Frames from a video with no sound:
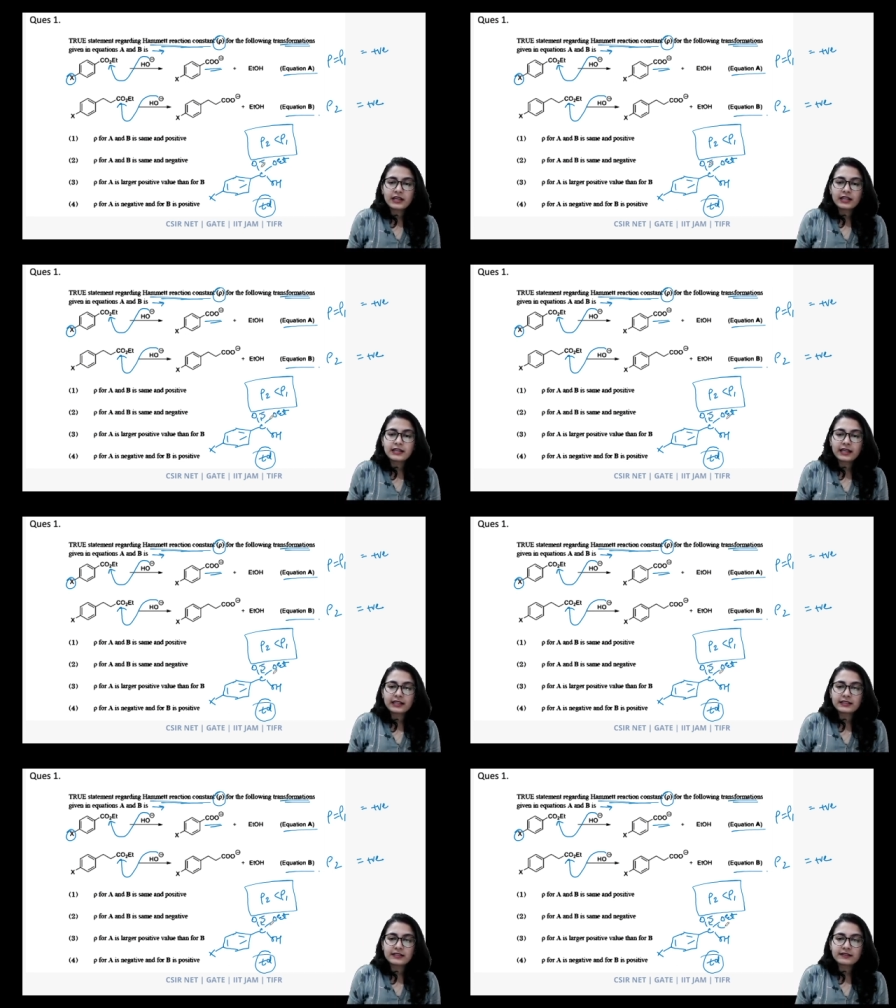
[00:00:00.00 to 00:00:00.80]

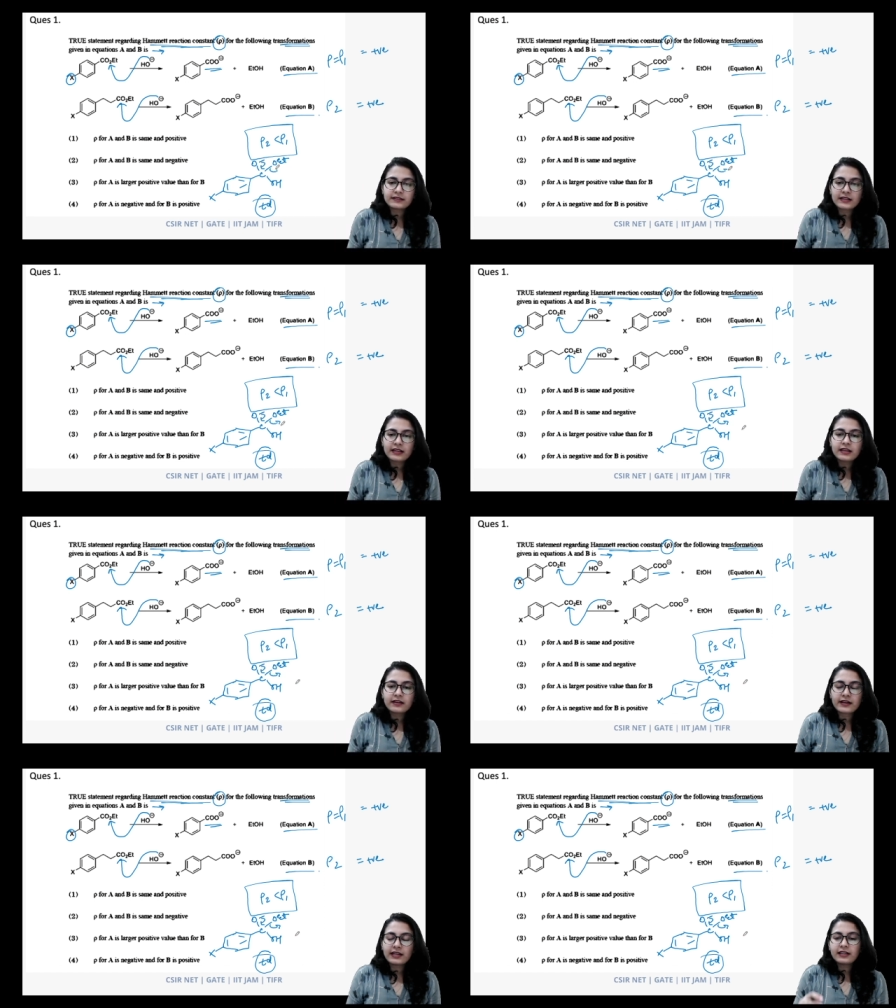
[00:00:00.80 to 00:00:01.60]
like this,
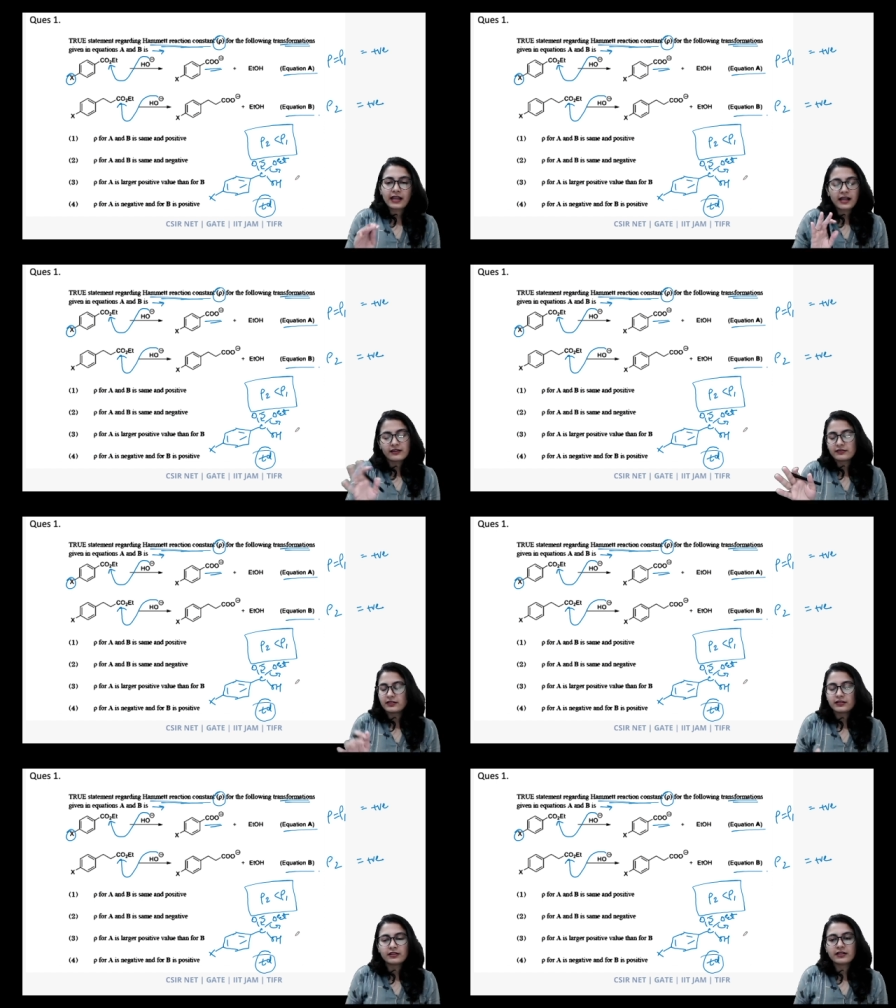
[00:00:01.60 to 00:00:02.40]
right? And
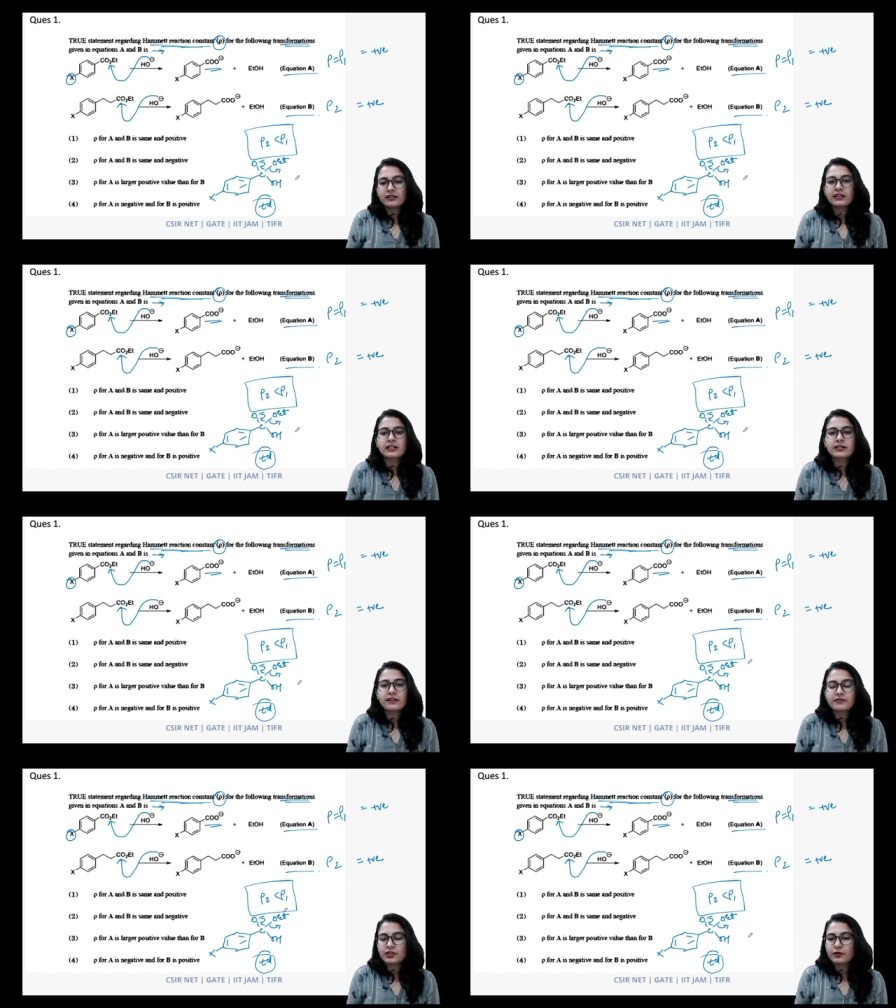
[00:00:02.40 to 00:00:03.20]
uh, it
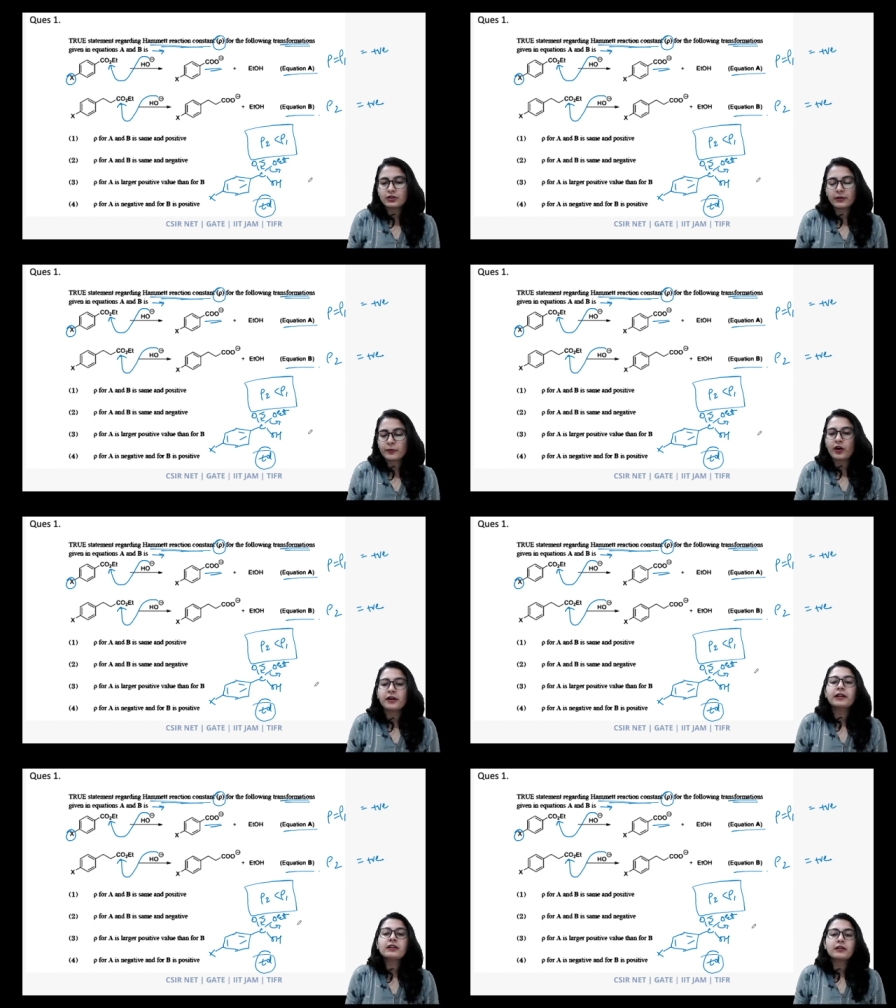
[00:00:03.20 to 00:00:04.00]
gives you the
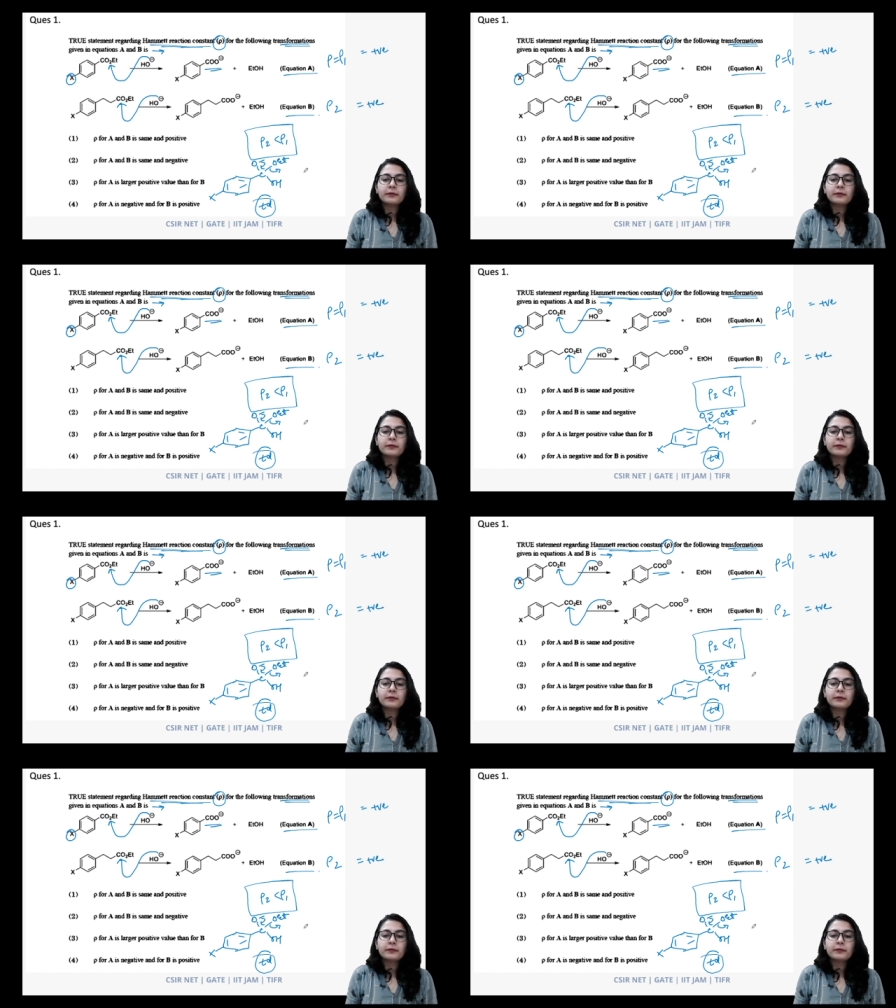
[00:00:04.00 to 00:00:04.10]
product.